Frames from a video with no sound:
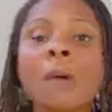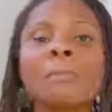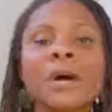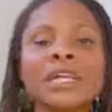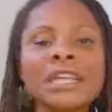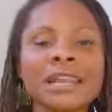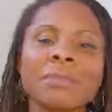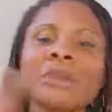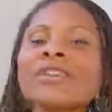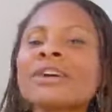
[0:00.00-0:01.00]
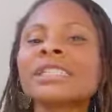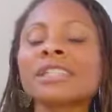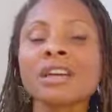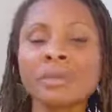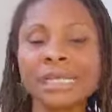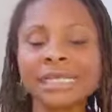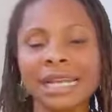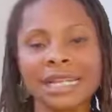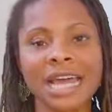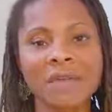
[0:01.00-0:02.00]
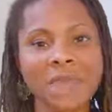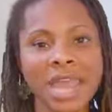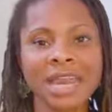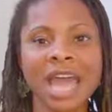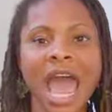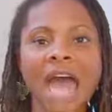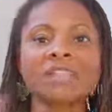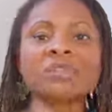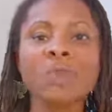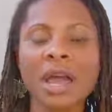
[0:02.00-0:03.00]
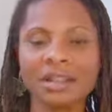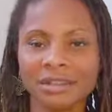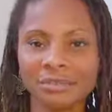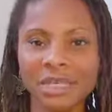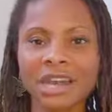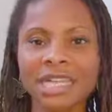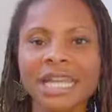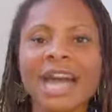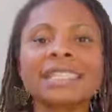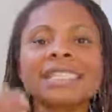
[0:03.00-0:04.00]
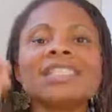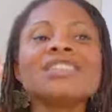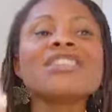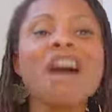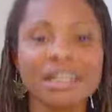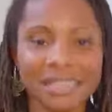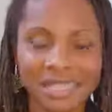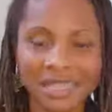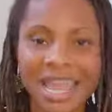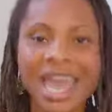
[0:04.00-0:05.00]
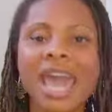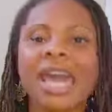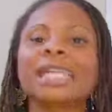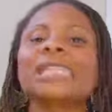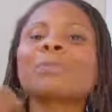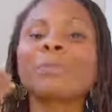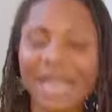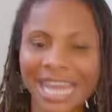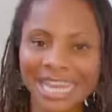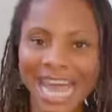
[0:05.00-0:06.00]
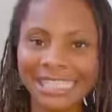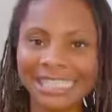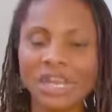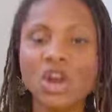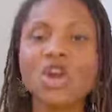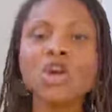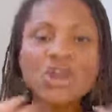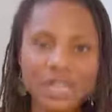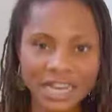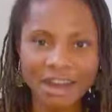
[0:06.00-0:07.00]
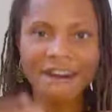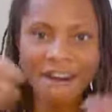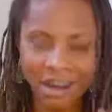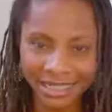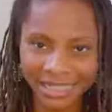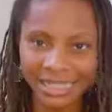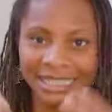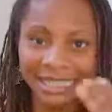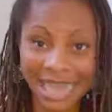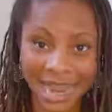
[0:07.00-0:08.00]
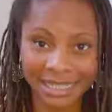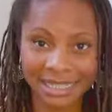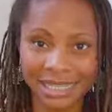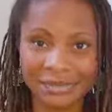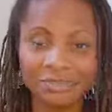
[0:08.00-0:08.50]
But there's another mistake that I made as well, because I did not explain that earlier on in the date.